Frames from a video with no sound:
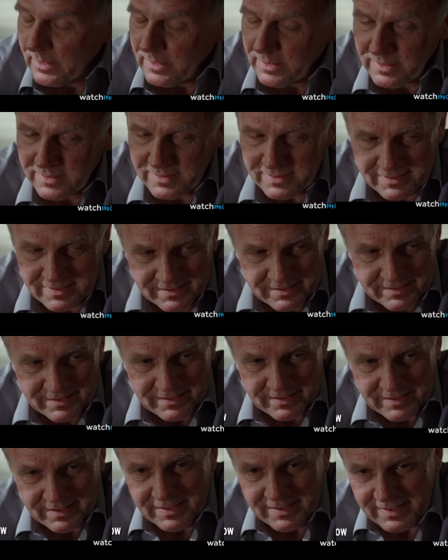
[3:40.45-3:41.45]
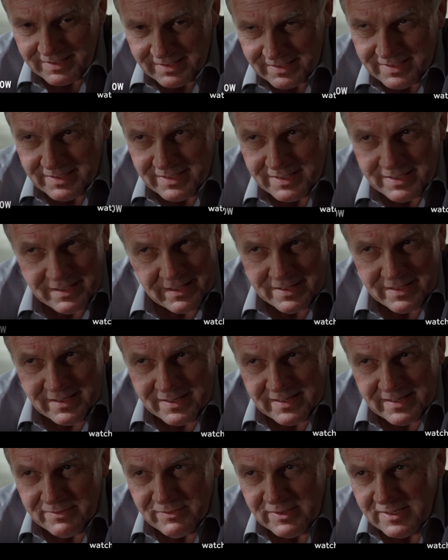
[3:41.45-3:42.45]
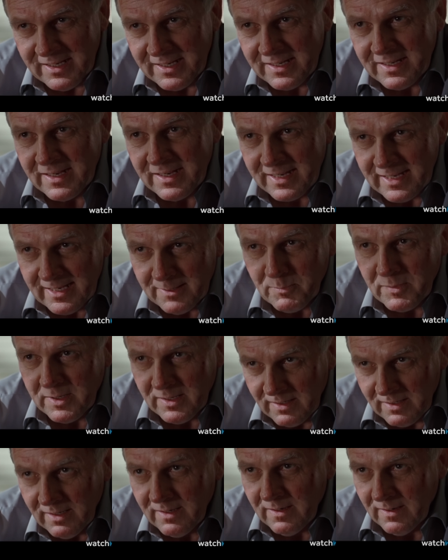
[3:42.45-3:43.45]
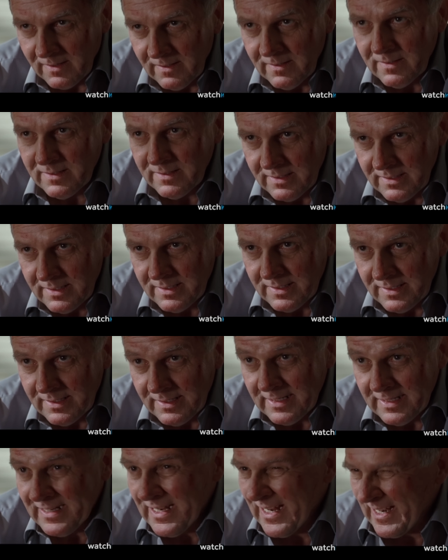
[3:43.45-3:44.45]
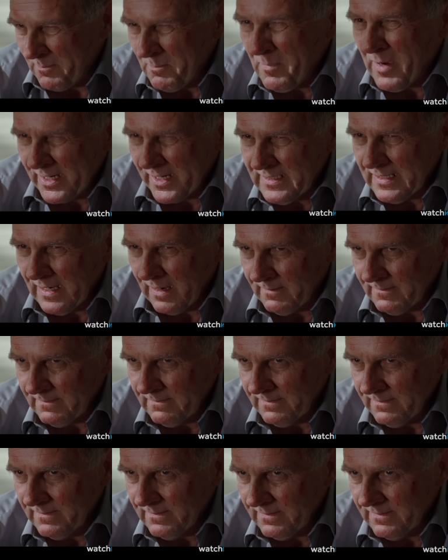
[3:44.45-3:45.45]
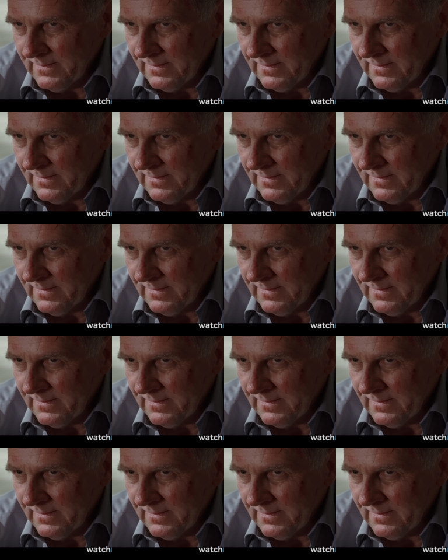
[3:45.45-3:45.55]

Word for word: Another doctor in the DC universe, Jonathan Crane leverages his vast understanding